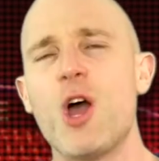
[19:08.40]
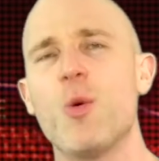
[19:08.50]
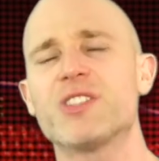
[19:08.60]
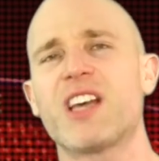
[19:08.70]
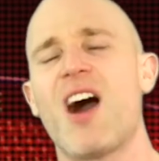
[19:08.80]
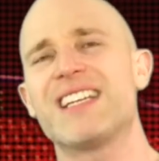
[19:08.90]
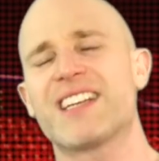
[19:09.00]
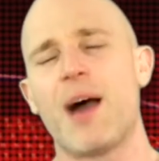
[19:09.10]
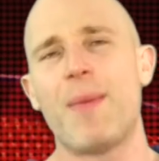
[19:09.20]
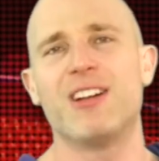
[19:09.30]
was the guy to
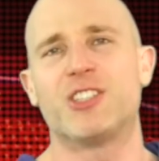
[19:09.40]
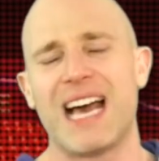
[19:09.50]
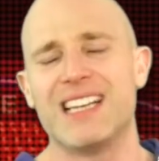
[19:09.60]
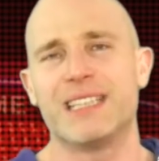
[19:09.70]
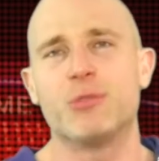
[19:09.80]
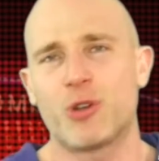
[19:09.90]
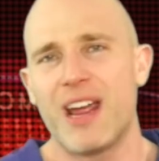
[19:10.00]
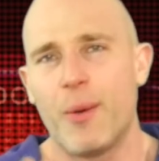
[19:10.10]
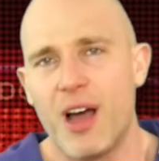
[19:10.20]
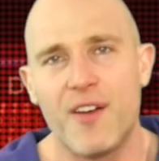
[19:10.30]
come out and challenge him straight
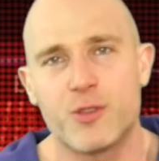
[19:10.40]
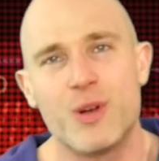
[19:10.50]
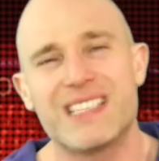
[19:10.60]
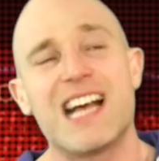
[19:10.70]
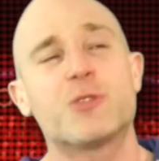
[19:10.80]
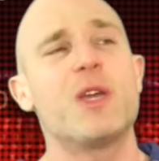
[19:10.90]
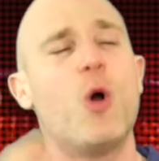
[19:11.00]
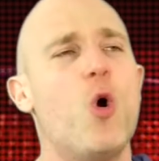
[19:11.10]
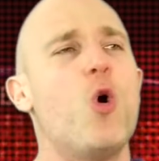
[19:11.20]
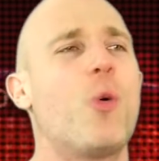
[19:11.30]
away afterwards, as we
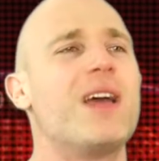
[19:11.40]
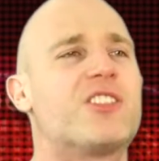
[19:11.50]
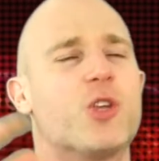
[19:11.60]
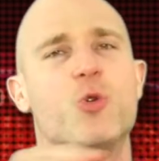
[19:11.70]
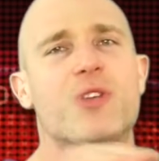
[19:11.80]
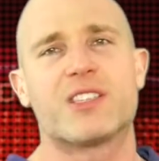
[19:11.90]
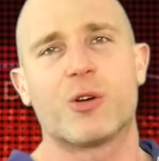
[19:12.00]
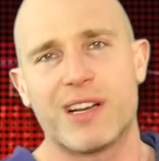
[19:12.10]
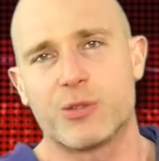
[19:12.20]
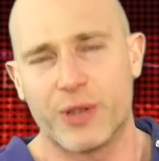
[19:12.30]
always do this at
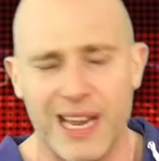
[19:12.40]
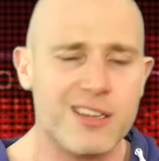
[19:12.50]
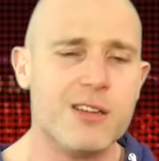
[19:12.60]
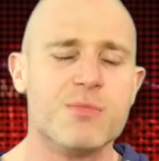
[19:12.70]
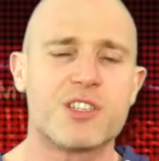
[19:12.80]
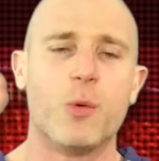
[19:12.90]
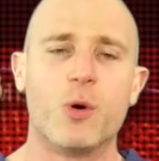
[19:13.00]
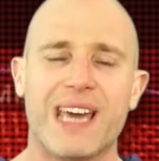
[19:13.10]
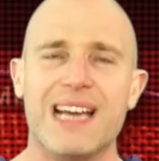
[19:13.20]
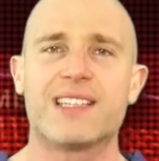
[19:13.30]
Wrestle Kingdom, so we'll
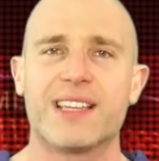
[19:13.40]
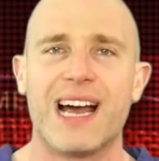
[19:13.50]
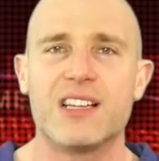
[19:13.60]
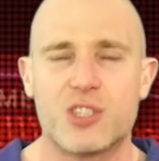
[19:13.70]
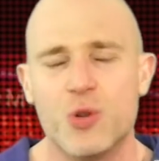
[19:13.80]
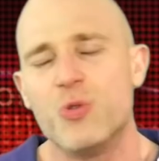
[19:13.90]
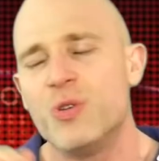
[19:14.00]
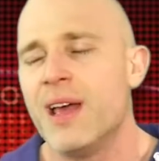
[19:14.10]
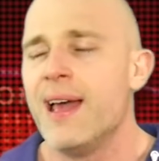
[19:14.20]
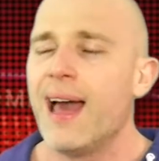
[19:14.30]
get to that soon.
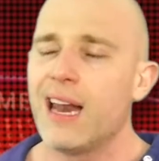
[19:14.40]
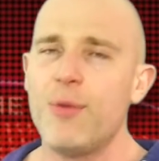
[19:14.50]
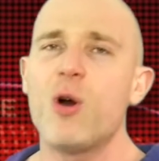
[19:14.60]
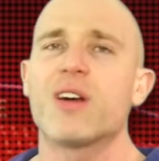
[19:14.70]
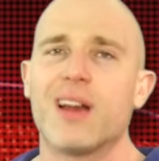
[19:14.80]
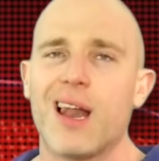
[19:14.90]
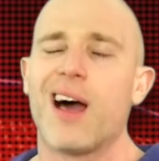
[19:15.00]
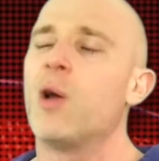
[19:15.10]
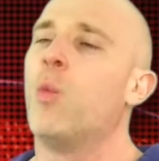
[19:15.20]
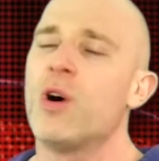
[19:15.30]
I'm not gonna lie,
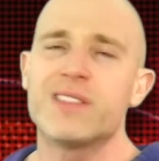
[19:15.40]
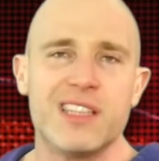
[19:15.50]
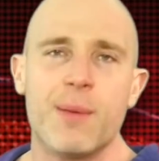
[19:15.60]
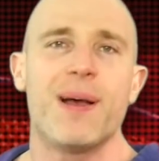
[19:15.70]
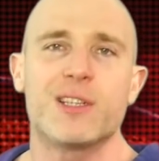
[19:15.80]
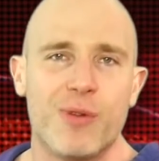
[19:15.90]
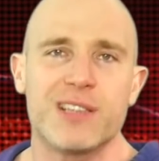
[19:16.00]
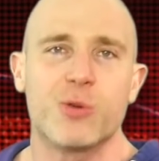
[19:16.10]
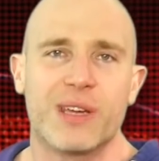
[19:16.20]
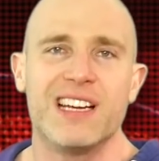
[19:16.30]
was it the best
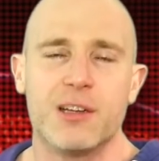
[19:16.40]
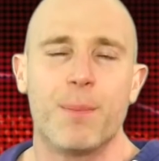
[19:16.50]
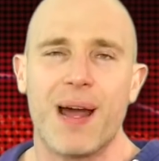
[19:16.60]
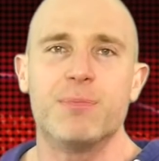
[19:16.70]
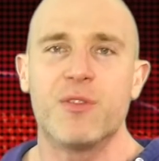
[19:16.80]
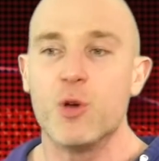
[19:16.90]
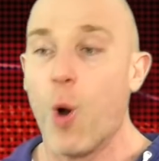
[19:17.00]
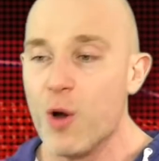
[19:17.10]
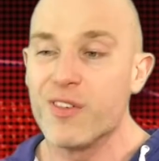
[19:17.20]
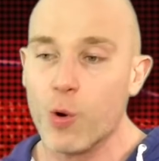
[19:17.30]
Wrestle Kingdom pay-per-view
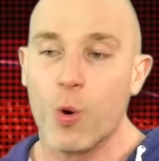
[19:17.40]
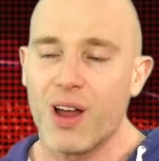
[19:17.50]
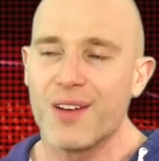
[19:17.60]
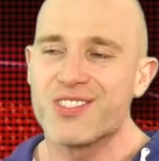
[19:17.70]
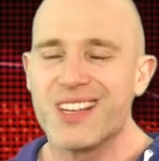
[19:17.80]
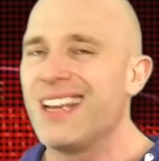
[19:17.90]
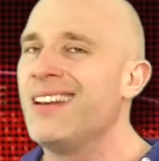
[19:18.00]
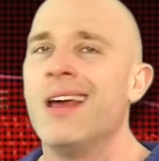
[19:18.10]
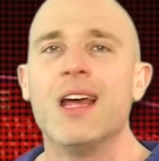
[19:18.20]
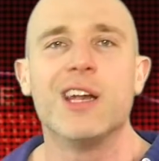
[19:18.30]
overall I've seen?
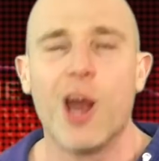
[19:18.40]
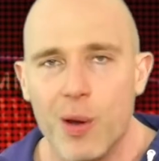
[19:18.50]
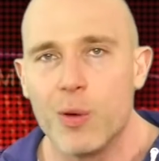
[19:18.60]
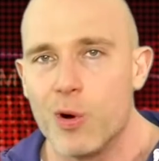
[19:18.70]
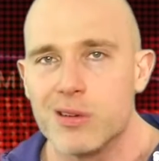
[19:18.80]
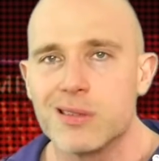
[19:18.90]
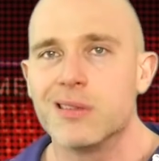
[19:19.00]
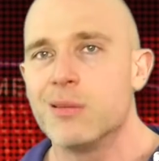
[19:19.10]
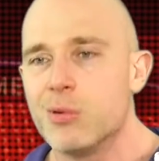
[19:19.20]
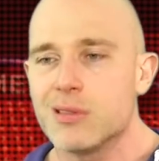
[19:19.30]
No, it wasn't. There
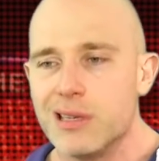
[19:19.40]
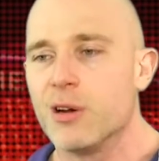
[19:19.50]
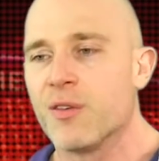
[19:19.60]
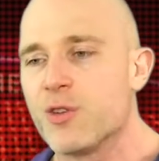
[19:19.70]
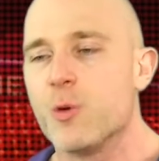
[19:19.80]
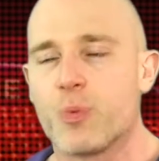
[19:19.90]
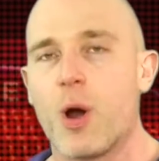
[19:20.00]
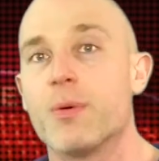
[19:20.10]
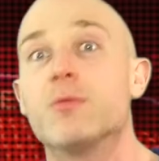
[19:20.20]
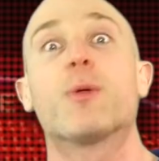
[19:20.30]
was a little few
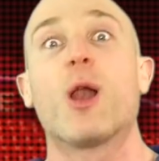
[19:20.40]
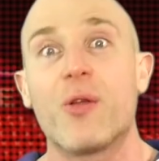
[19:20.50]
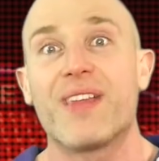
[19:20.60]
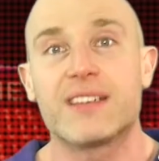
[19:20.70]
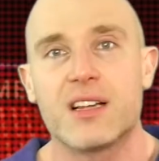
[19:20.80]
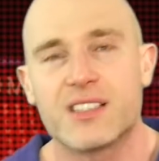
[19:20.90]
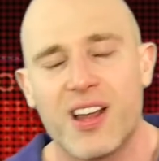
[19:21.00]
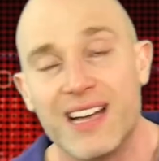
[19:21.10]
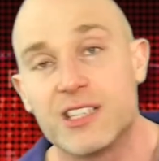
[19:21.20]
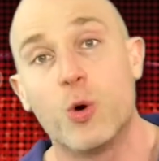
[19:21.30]
problems, but a lot of that does tie
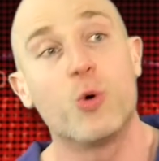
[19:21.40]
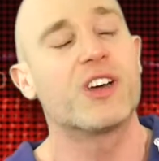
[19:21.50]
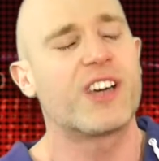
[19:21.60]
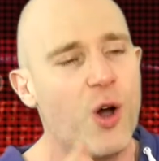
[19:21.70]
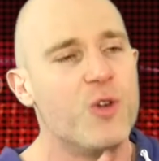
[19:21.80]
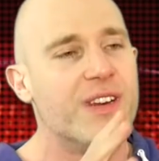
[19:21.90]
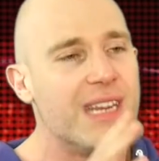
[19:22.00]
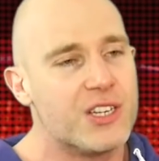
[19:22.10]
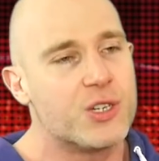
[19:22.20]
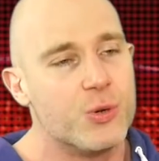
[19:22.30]
into all the COVID
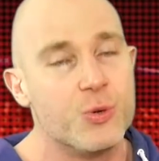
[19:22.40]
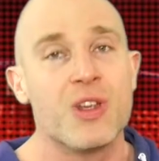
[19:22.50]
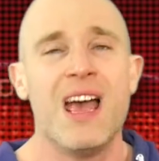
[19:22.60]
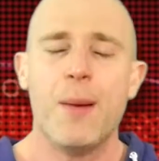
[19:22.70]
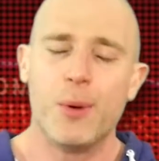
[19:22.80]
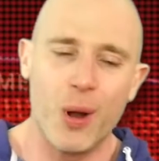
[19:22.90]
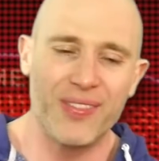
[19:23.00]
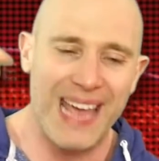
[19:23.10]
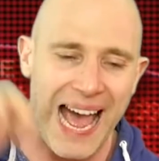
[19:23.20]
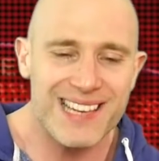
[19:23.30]
issues. But when they
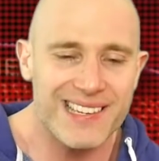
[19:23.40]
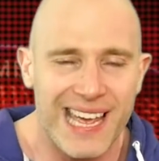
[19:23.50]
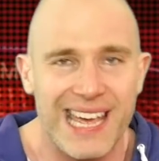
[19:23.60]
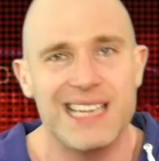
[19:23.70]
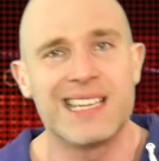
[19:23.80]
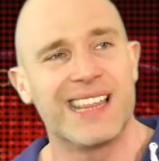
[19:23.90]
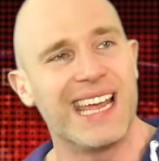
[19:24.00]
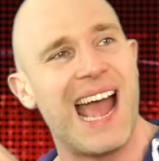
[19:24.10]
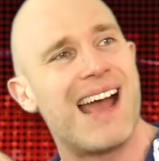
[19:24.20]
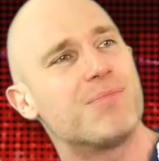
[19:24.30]
had to hit, they
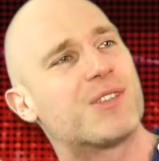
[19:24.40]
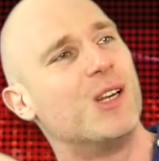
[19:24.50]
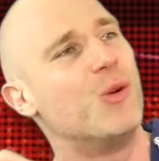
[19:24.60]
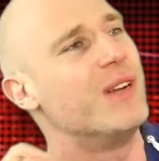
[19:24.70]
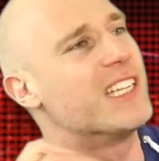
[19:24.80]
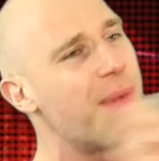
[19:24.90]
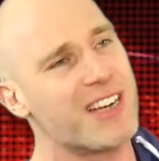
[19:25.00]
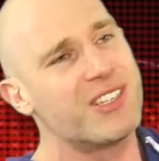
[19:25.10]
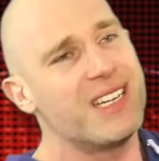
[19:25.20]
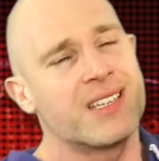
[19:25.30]
absolutely
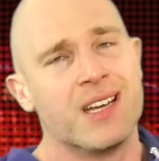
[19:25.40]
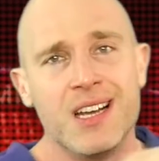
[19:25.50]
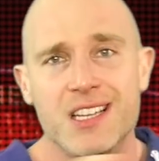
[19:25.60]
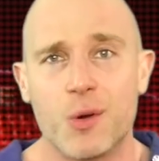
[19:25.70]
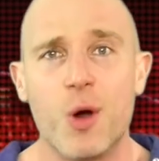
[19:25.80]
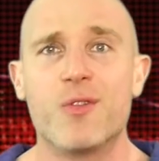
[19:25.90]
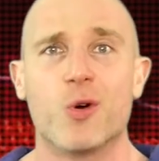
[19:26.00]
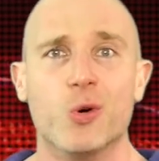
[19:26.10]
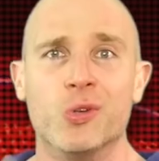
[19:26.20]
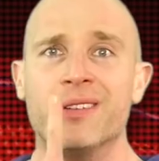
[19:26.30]
smashed it.
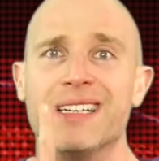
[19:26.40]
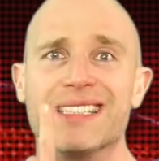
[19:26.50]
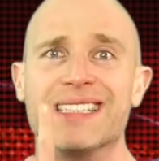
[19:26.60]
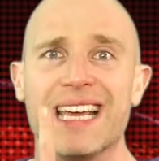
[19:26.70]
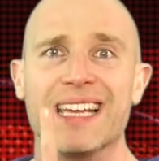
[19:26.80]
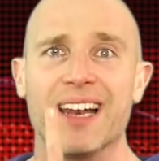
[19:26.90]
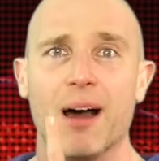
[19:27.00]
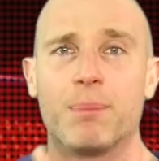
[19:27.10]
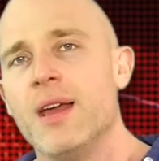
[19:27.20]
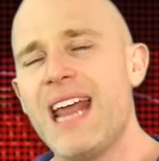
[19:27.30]
overall, it's getting it up.
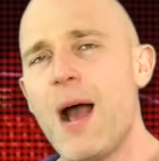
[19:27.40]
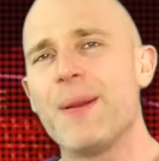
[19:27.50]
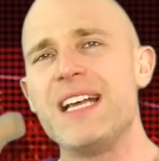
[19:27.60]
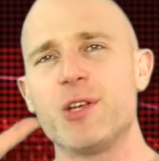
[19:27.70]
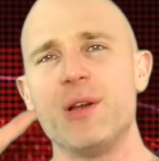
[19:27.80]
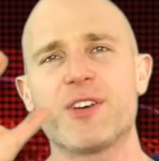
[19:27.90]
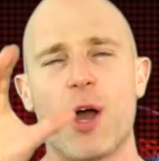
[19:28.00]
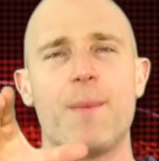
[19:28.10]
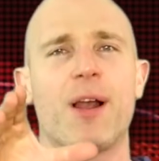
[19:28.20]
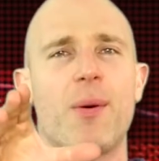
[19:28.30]
Now, please do leave a
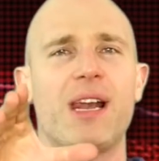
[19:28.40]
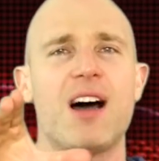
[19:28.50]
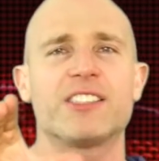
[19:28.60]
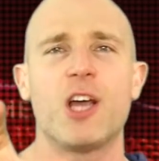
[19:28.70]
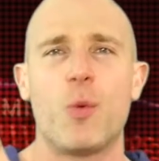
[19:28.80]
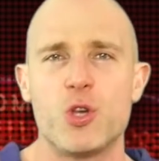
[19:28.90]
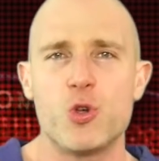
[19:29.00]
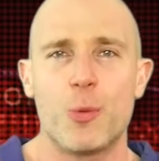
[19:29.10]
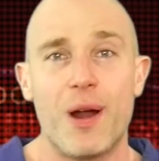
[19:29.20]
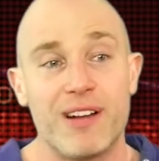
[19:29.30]
comment below and let us know what you thought
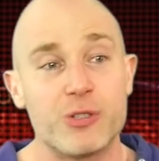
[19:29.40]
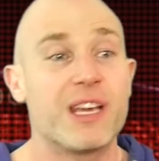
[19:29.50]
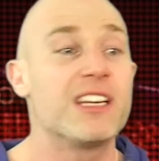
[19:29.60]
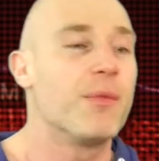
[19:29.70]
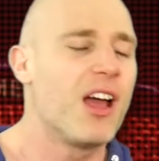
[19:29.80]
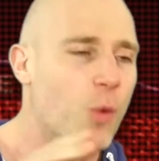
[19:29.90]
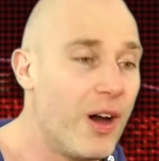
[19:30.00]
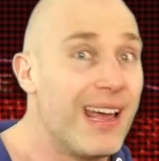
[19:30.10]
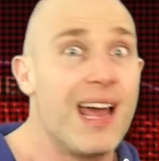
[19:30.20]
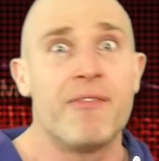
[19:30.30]
about Wrestle Kingdom Night 1
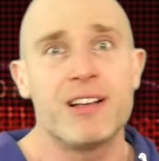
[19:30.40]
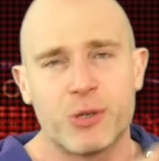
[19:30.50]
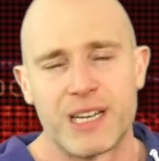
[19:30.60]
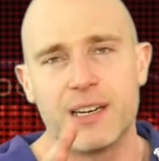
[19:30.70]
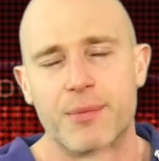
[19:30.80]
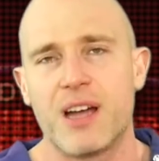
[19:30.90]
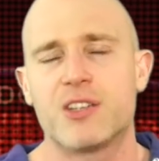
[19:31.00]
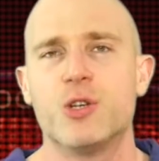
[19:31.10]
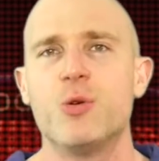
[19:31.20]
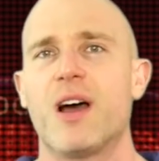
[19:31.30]
and Wrestle Kingdom Night
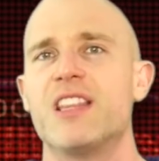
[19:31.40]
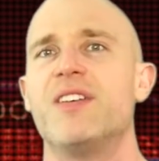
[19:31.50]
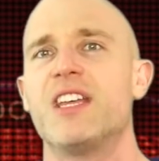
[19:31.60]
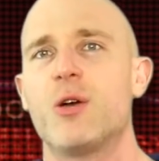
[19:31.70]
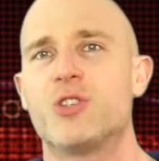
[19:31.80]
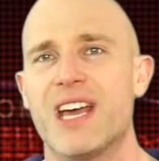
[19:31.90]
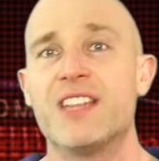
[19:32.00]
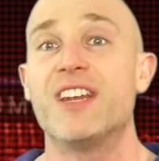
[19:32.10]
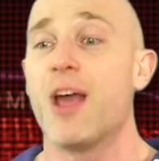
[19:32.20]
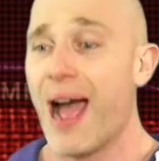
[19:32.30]
2. Like the video, share the
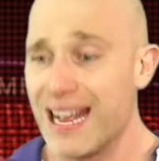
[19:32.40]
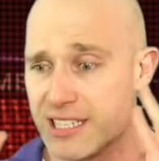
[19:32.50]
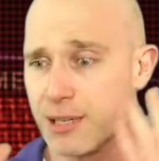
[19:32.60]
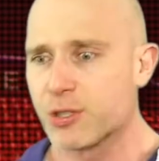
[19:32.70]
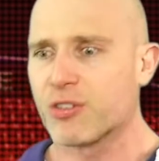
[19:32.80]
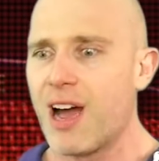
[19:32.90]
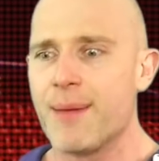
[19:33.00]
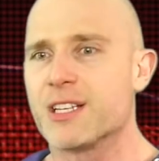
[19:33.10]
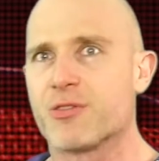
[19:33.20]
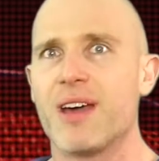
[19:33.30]
video, and subscribe.
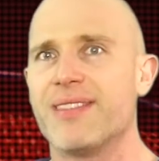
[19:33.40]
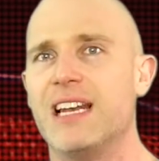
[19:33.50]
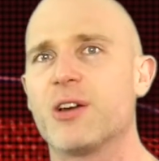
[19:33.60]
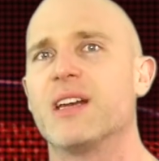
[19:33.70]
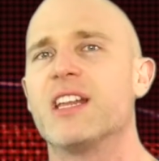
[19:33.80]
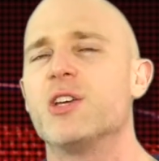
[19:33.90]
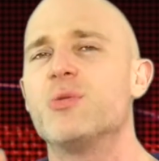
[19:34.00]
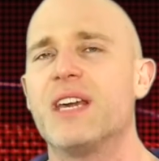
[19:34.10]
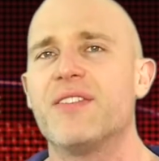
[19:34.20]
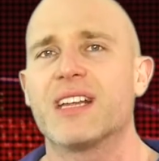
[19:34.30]
It's right there looking at you.
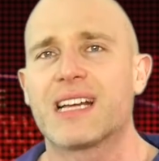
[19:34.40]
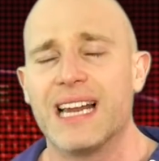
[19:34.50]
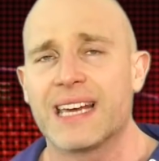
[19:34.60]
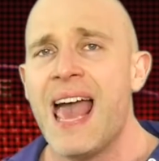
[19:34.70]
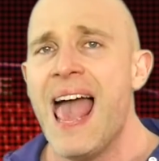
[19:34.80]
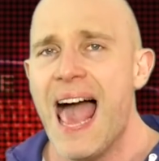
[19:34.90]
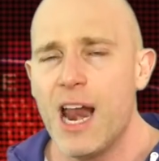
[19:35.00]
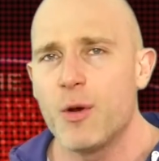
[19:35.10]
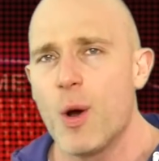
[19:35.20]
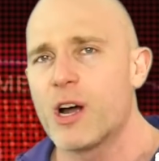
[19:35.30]
Give it a click. Head over to